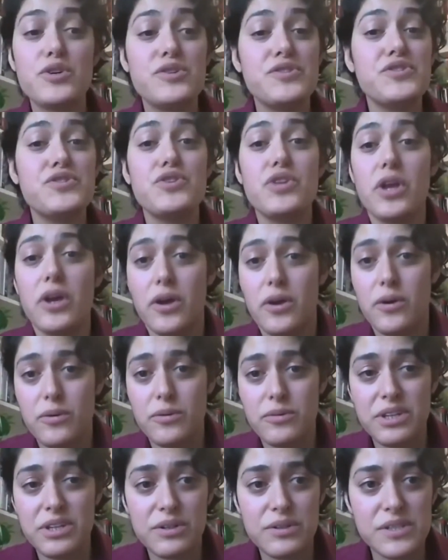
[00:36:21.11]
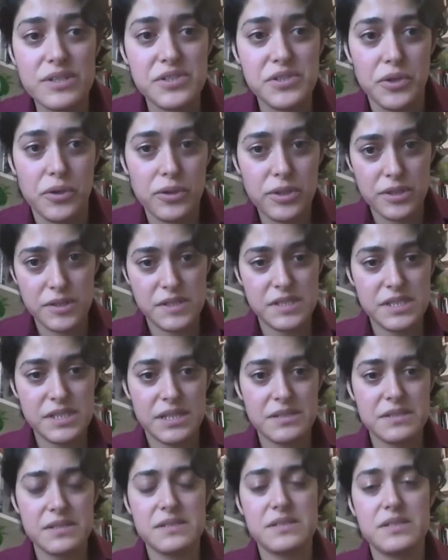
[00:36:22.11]
is no. There is no
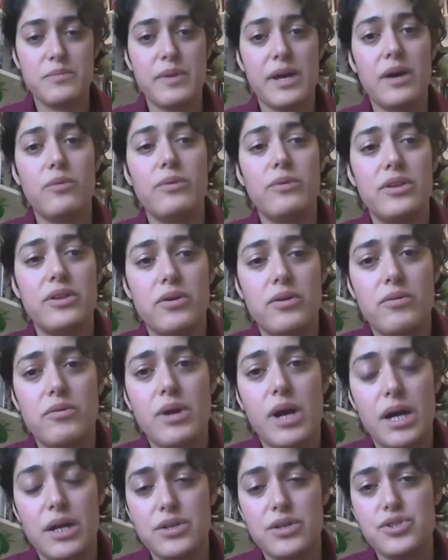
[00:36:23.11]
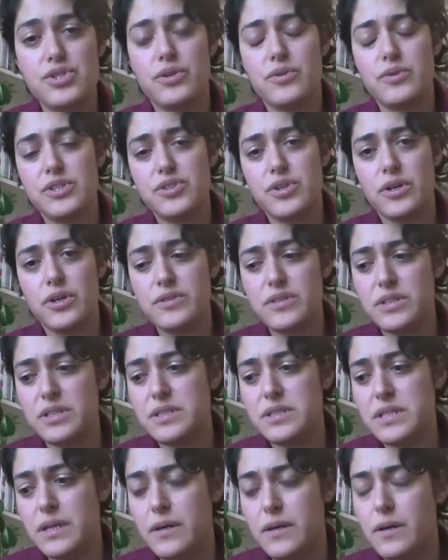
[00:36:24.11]
consensus about whether Iran should return to the
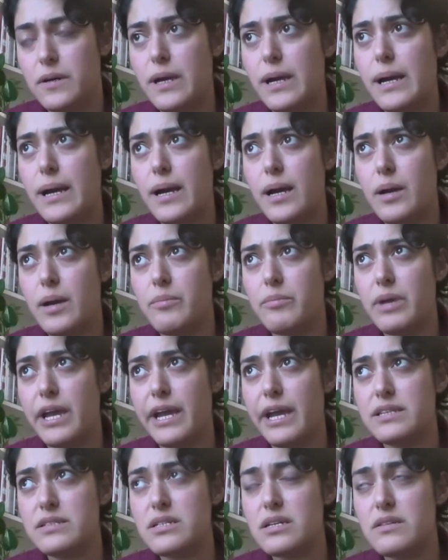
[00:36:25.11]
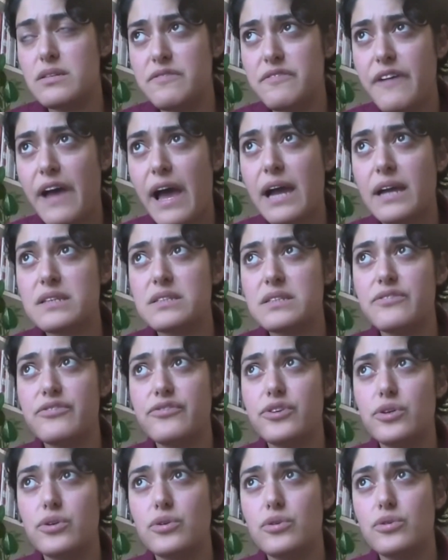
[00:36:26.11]
deal. And in fact,
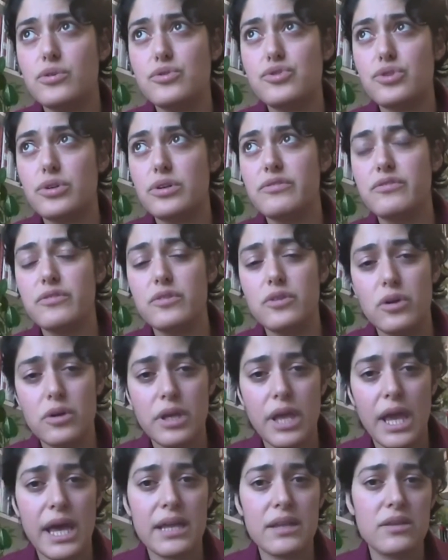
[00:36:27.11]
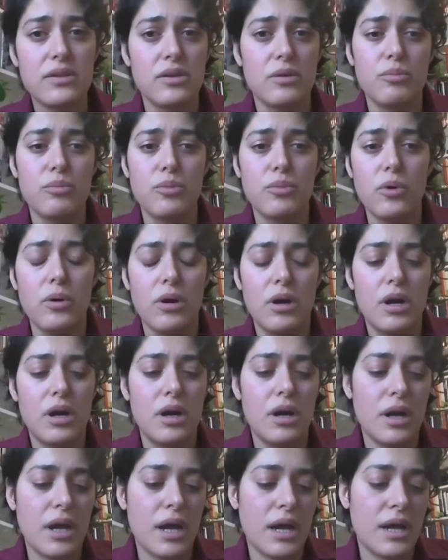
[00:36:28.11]
if you sort of look at the
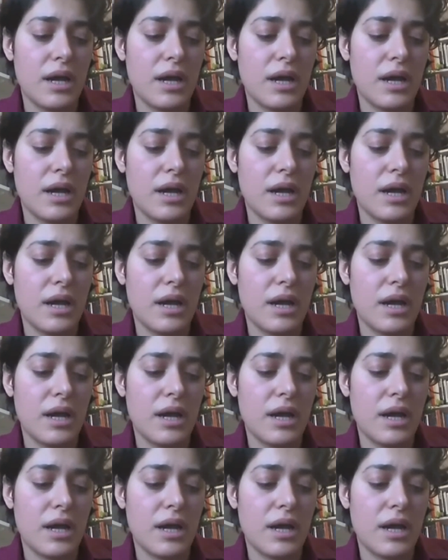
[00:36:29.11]
more